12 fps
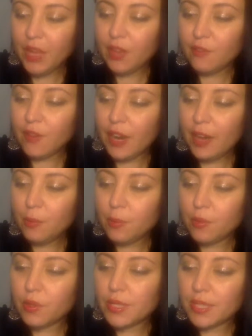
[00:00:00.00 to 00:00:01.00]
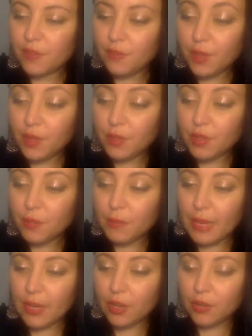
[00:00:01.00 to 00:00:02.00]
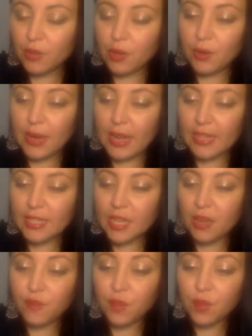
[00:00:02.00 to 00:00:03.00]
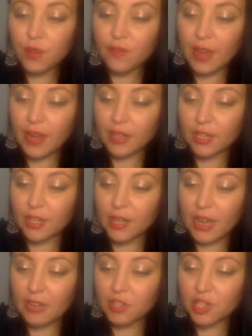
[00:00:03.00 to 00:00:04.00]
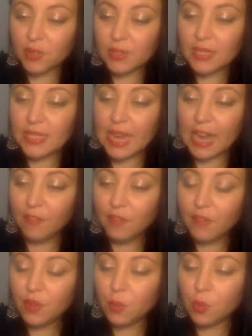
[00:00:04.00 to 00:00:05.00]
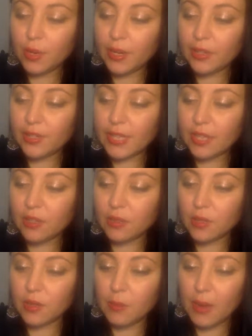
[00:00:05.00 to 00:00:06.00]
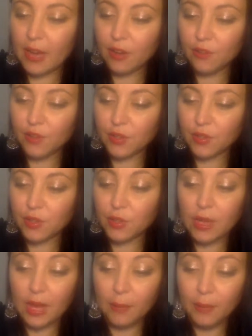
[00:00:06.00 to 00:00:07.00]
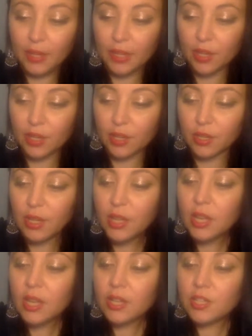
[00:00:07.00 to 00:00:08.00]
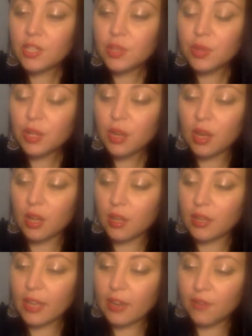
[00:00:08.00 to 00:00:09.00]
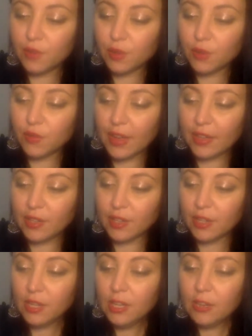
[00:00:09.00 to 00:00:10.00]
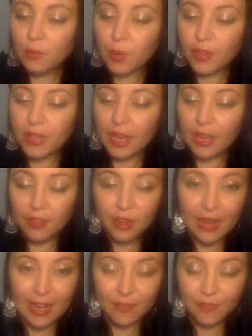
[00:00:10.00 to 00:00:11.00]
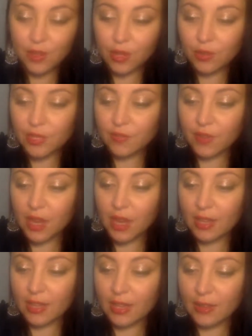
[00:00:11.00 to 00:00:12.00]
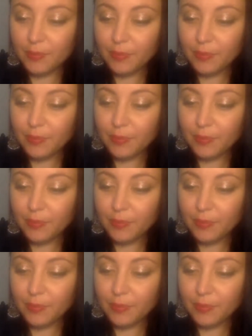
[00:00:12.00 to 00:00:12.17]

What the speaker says: Freya rules the field or meadow known as Folkvanger and chooses half of the warriors killed on the battlefield to accompany her to her hall in Folkvanger, while the other half go to Valhalla.